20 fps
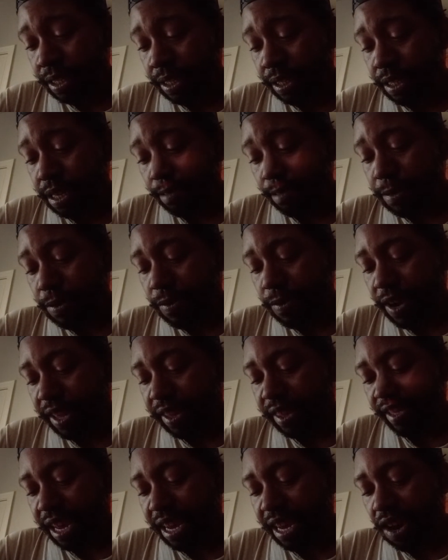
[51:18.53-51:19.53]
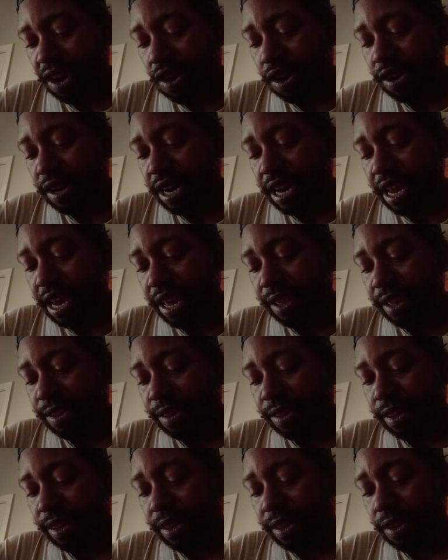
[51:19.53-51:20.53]
WSIR
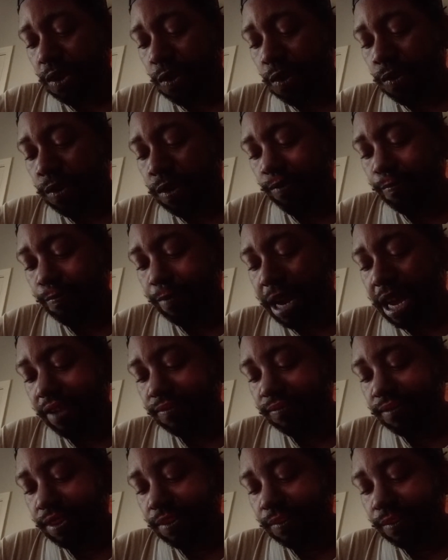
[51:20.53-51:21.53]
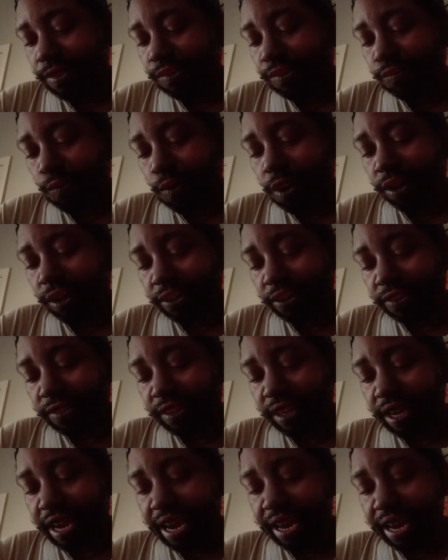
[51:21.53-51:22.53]
is owned by Ferris
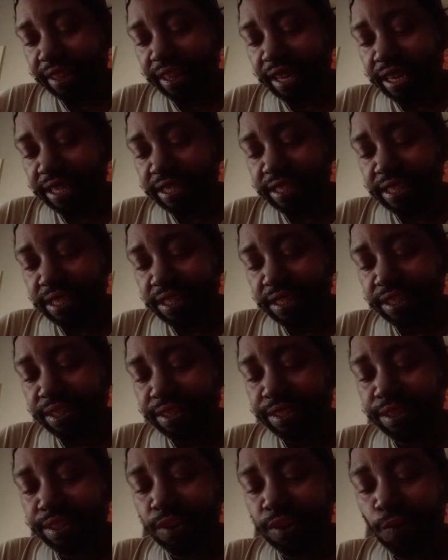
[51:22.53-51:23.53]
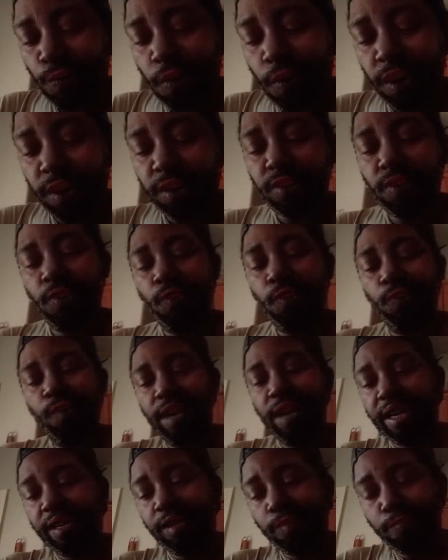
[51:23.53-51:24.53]
Waller and licensed to Walpole
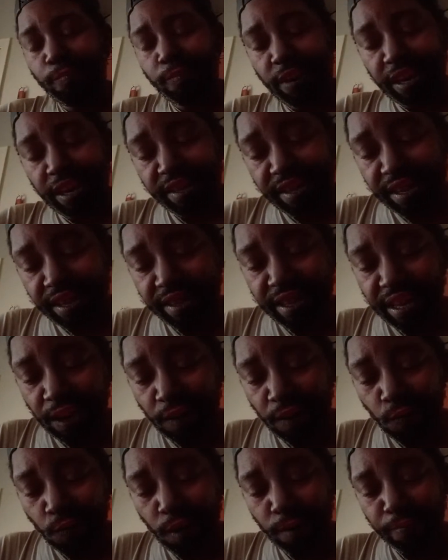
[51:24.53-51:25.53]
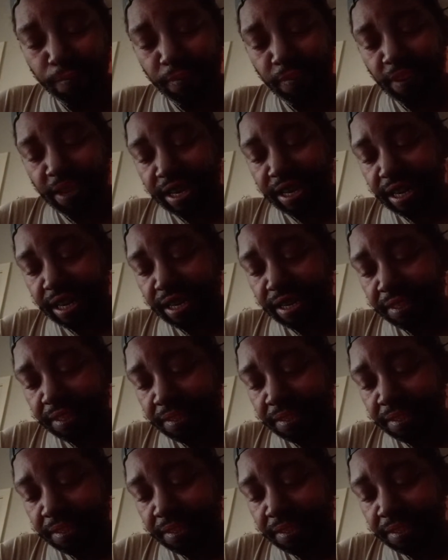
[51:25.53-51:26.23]
Enterprises Incorporated.